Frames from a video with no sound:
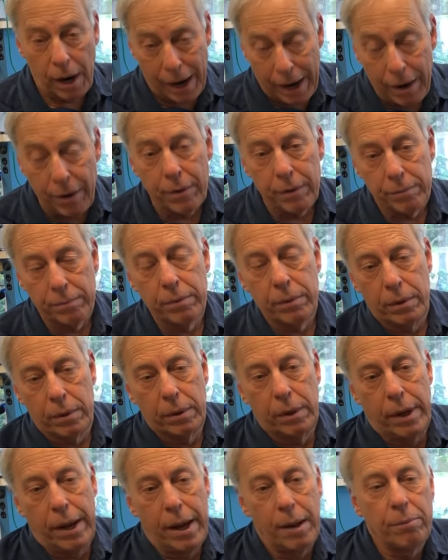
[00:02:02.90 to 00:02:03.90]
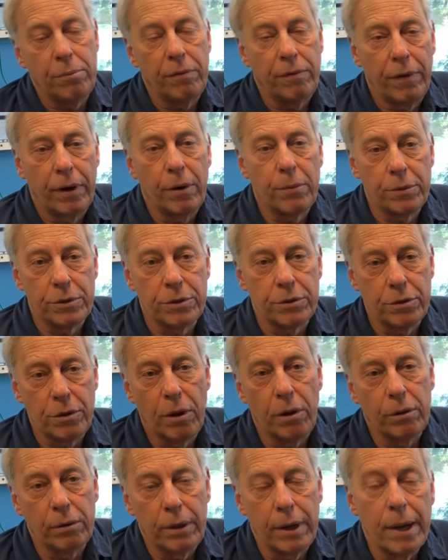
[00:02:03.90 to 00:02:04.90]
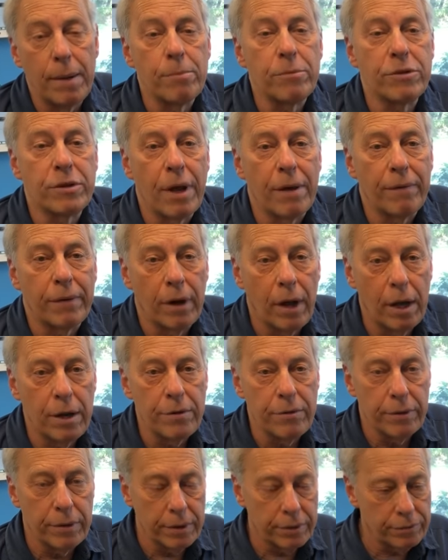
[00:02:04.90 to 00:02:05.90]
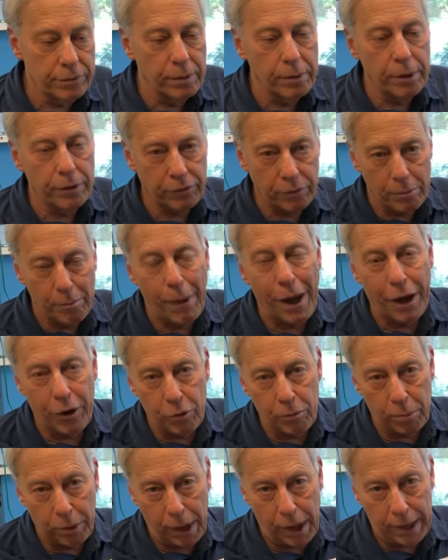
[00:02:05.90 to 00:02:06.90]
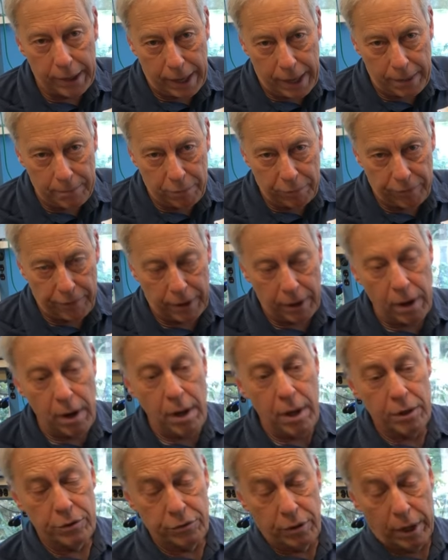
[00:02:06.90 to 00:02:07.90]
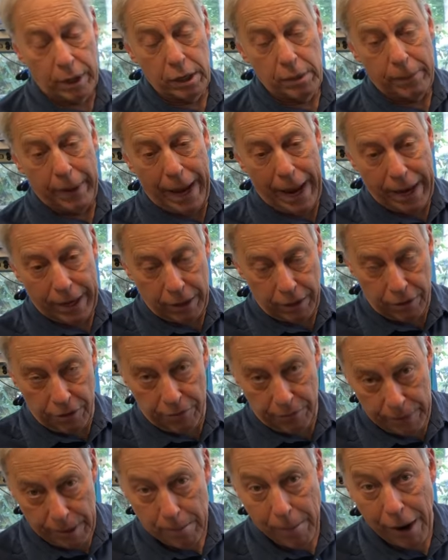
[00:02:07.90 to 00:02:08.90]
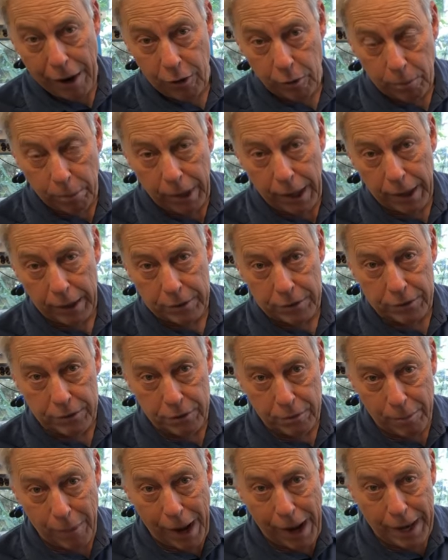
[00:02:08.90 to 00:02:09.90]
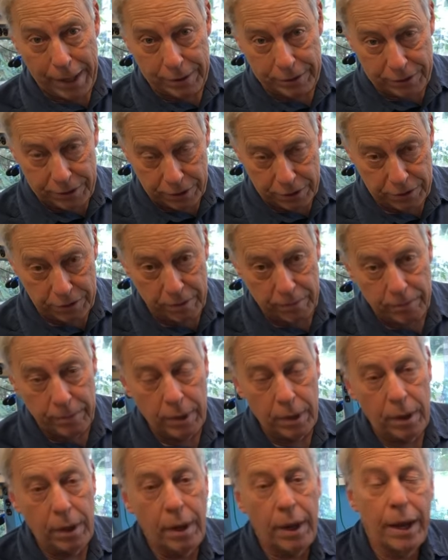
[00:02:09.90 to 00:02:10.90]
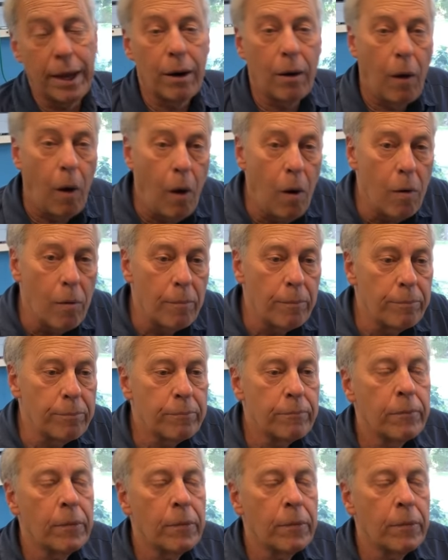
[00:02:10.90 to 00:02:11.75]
our amplifier, which is called an M700. It's a, it's a monoblock amplifier. So I'm going to be adding three monoblocks to my system at home.